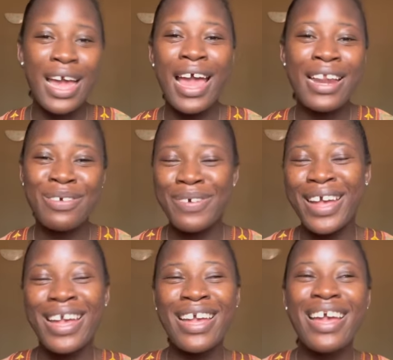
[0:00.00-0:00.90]

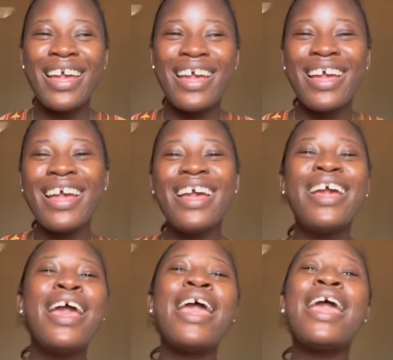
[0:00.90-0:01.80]
Anyway,
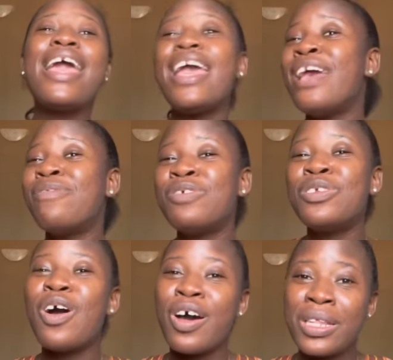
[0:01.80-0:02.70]
even
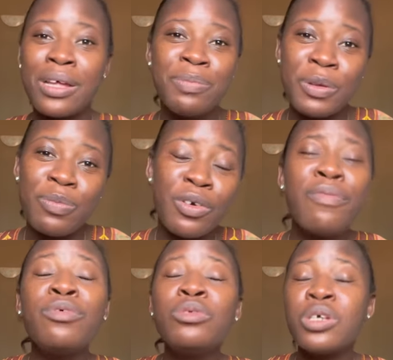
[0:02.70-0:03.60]
other people,
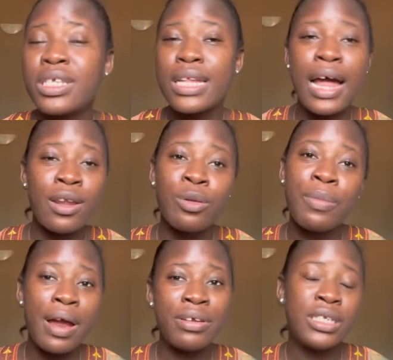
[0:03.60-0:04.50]
even those that are not
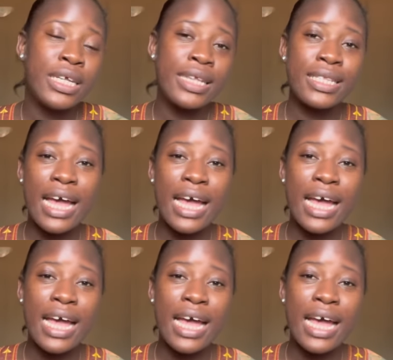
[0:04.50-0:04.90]
married yet,